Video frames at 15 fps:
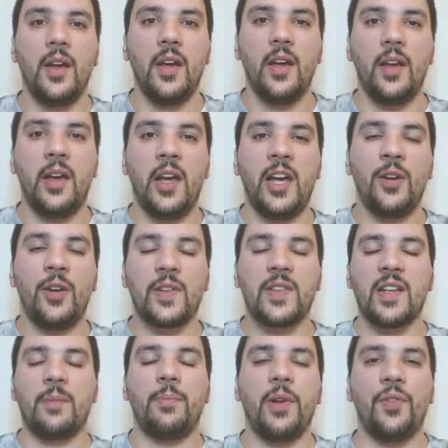Hey,
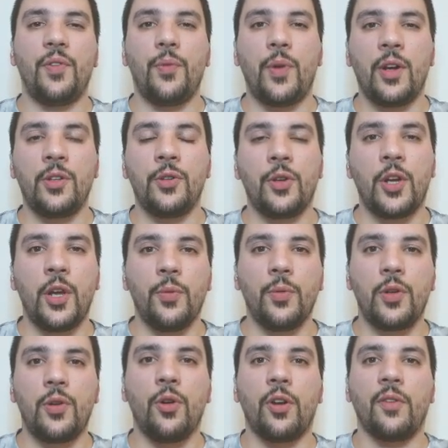what's up everyone, you're here
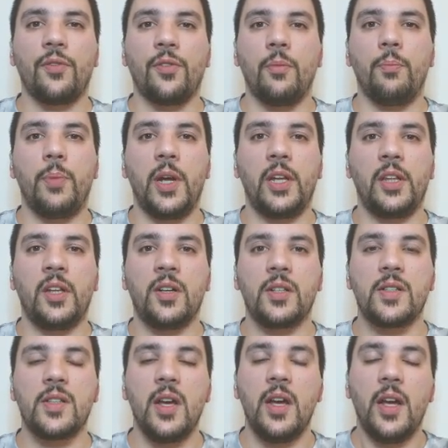with Gora from Pig
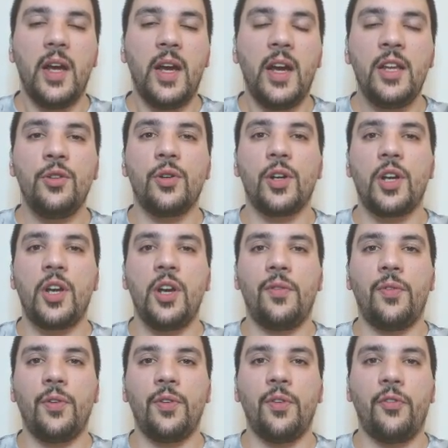Dogs, and you're here
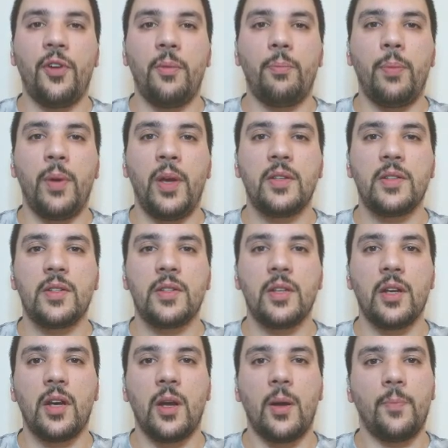for your free picks
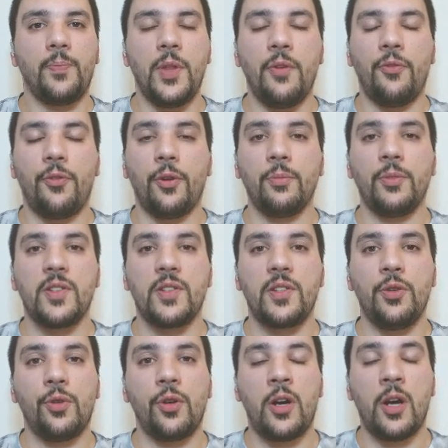uh, from this
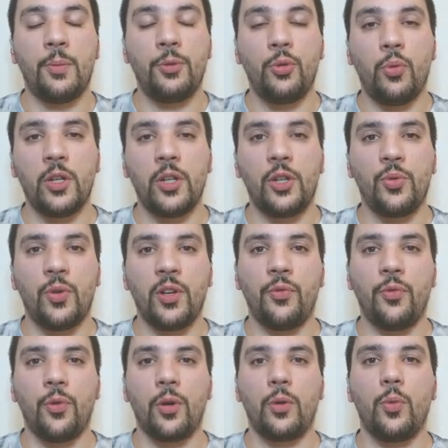Euro Cup twenty
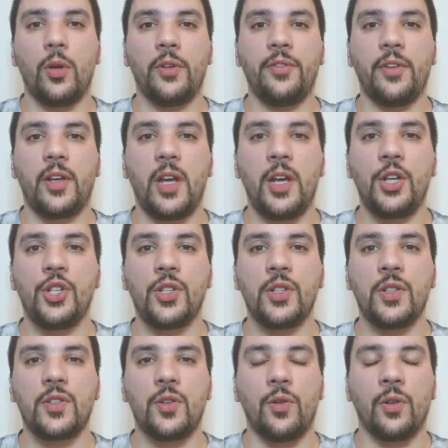twenty-four
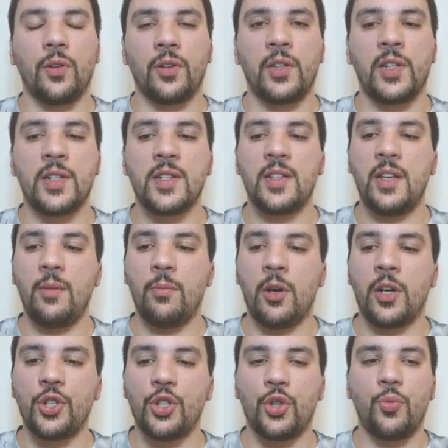qualifications on Thursday,
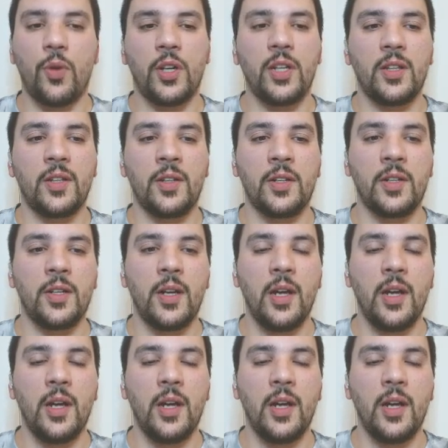March twenty-third.